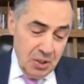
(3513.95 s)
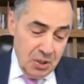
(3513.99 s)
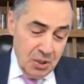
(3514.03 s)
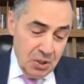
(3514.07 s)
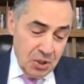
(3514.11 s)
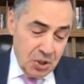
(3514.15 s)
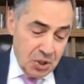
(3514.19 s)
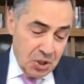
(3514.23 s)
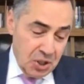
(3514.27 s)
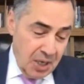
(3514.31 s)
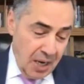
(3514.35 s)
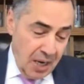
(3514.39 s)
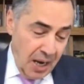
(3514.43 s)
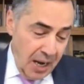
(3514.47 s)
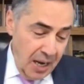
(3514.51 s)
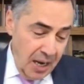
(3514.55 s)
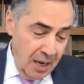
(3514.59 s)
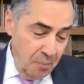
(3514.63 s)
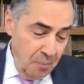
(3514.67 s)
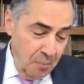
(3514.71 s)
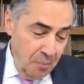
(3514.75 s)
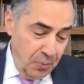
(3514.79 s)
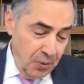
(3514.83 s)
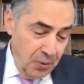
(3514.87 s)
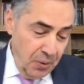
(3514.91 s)

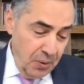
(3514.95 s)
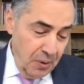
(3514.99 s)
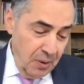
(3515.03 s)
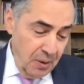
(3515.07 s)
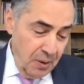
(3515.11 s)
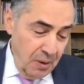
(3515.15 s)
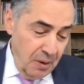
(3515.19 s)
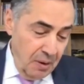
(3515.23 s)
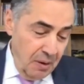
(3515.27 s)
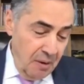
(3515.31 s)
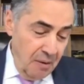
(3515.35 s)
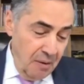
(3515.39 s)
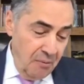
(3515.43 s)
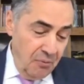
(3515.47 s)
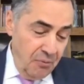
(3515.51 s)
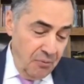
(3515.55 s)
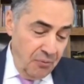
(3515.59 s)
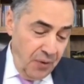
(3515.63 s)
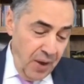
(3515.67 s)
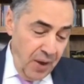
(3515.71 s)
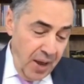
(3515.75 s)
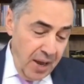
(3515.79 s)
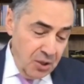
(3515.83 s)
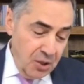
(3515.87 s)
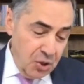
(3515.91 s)
Skype,
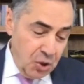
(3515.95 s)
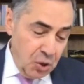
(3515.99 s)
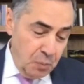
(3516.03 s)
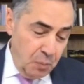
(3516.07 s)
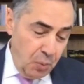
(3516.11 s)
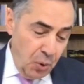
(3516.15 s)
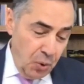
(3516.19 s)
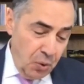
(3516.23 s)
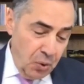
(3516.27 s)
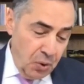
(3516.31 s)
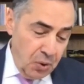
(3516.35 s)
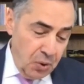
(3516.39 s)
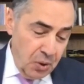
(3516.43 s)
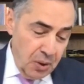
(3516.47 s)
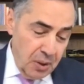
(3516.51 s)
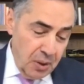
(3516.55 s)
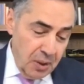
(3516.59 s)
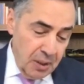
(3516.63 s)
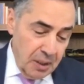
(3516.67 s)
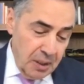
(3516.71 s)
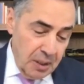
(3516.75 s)
Facebook,